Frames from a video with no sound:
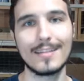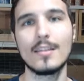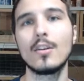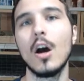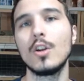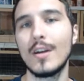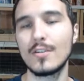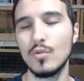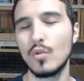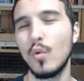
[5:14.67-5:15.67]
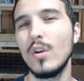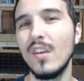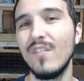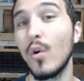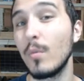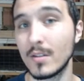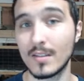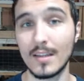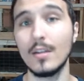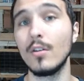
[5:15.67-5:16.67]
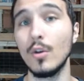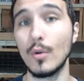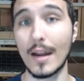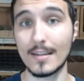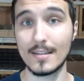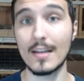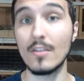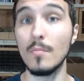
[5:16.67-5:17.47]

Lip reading: That's in contrast to 24% here in the United States,